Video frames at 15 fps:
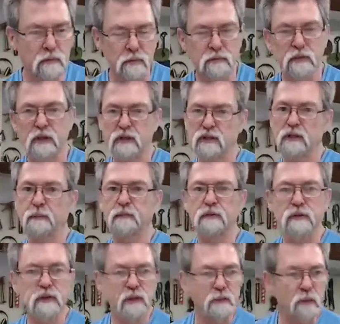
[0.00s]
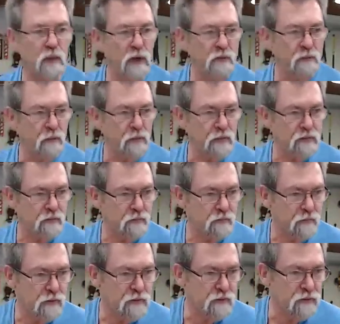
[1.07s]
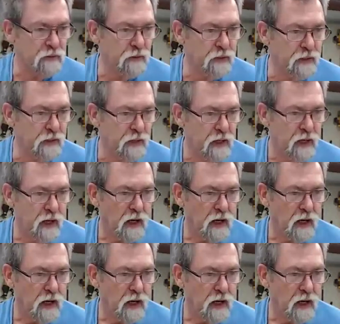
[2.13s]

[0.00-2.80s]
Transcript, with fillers: I'm saying jump and jump all over the place. What's the story here?